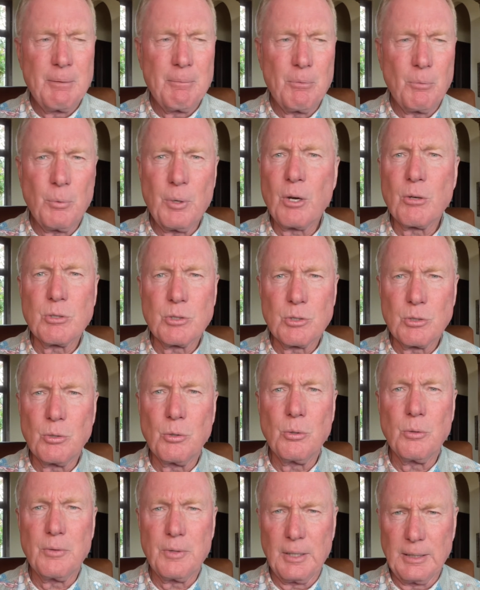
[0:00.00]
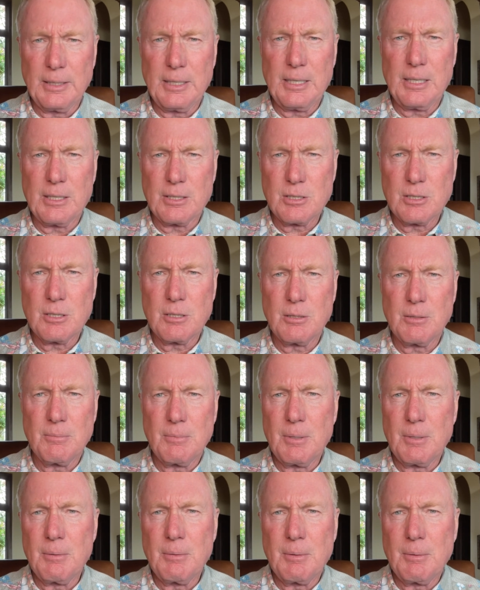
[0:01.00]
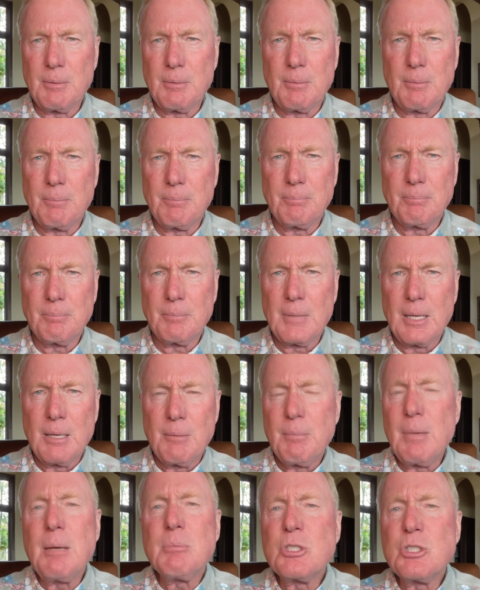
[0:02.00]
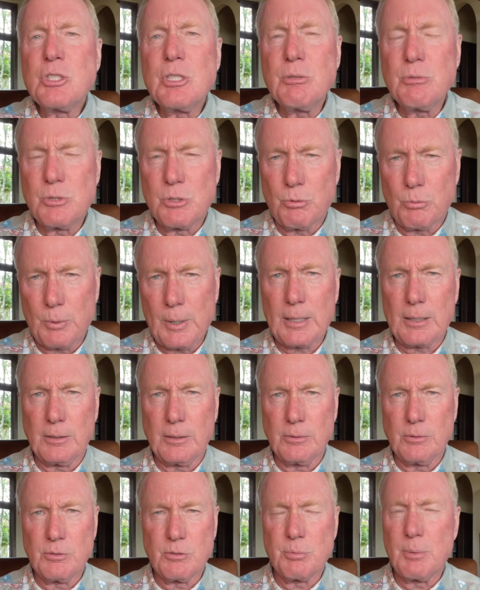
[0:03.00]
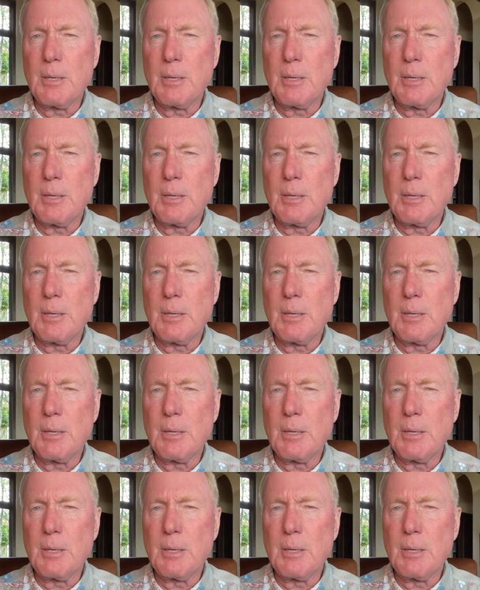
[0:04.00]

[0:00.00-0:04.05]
We aren't told the list. Maybe she was a recluse.